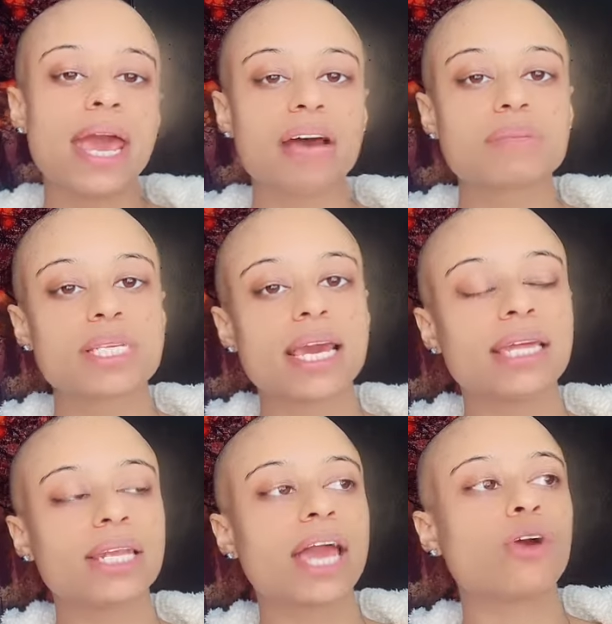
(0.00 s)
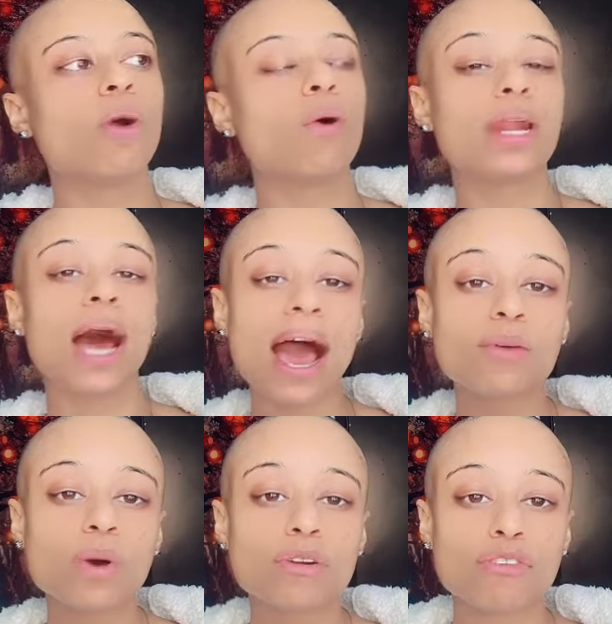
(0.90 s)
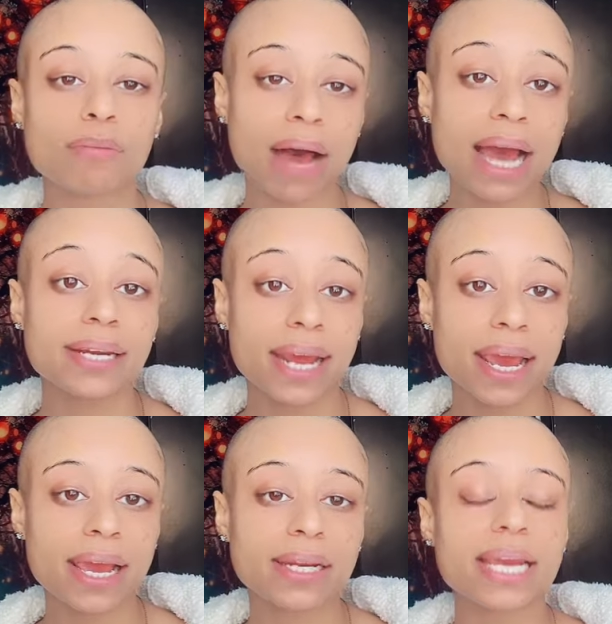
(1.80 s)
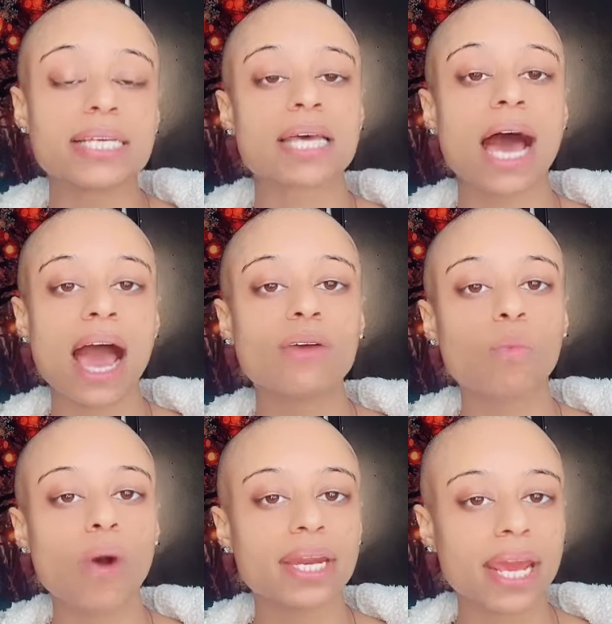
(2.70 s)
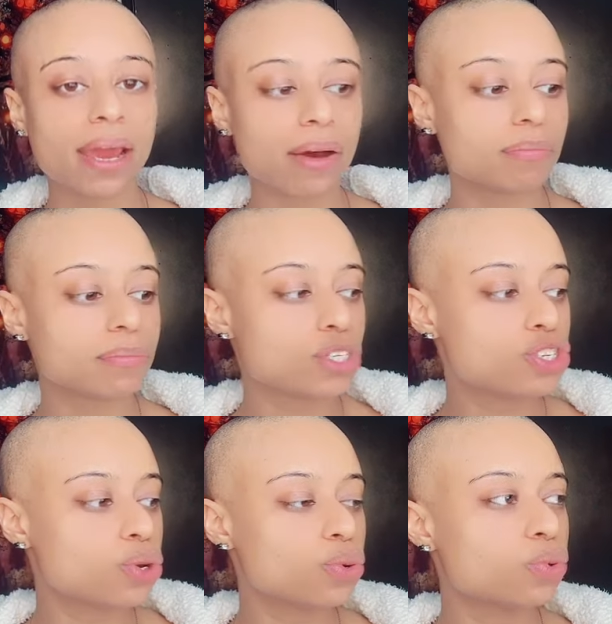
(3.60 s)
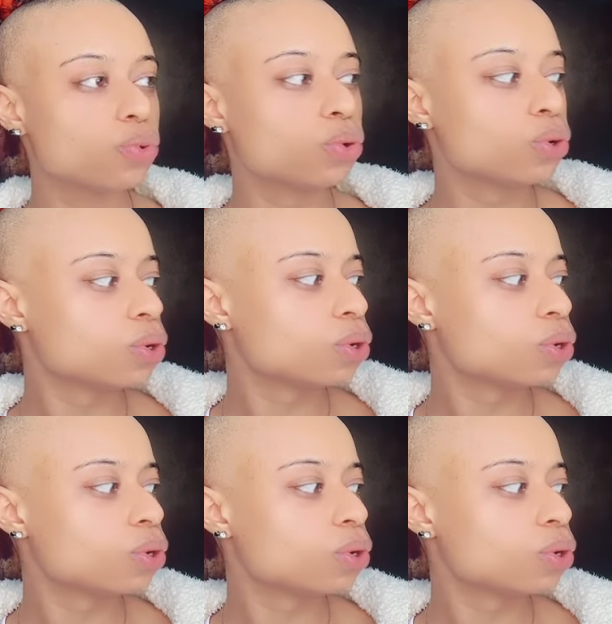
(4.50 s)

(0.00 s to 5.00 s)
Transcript: and I'm saying, like, well, what I want from my dad is I want him to,